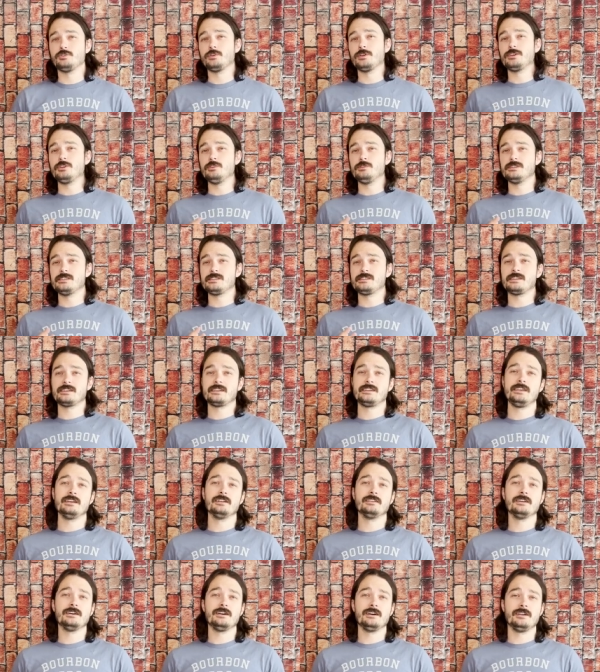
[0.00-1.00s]
drink uses
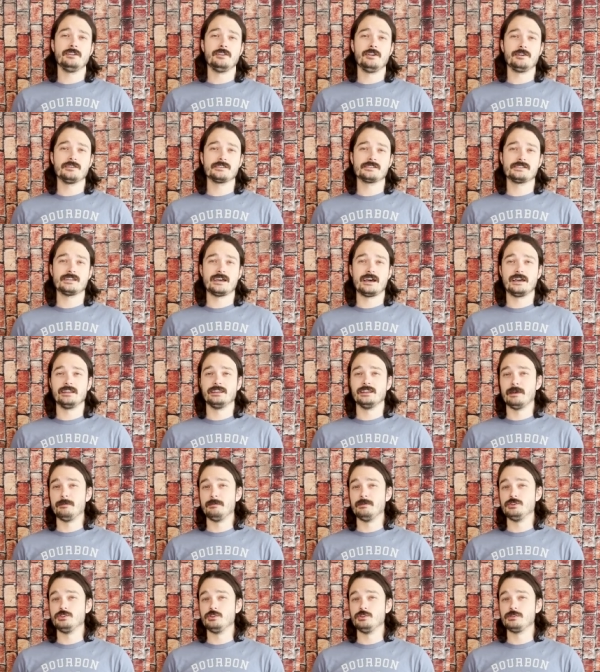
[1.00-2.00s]
tequila alongside
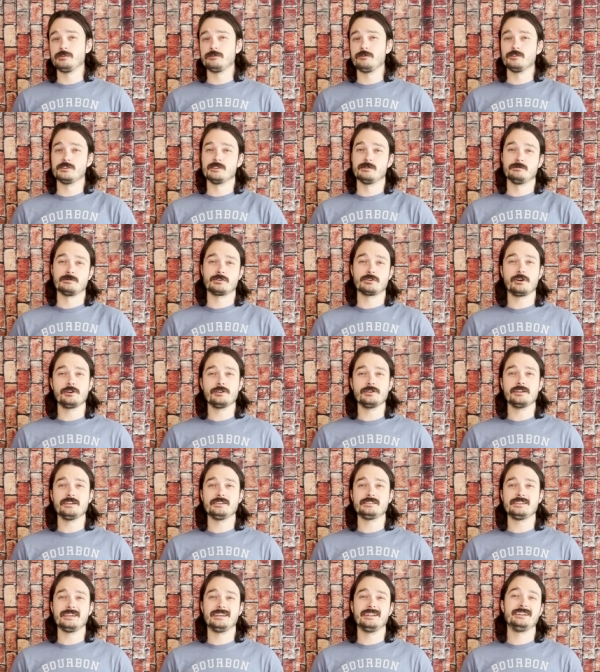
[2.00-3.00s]
lemon juice for some
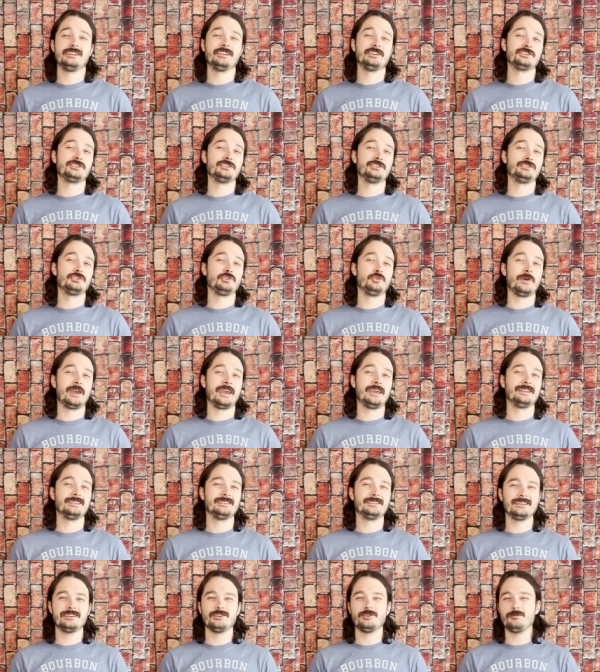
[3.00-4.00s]
tartness in addition to a
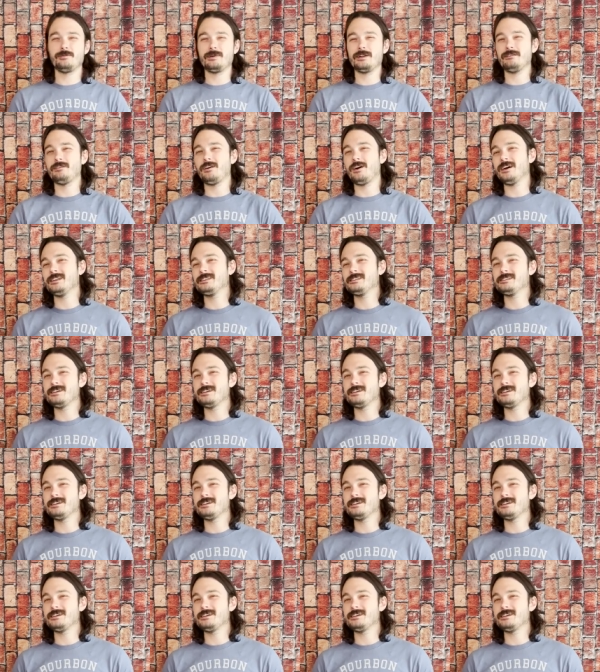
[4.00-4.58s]
little bit of hot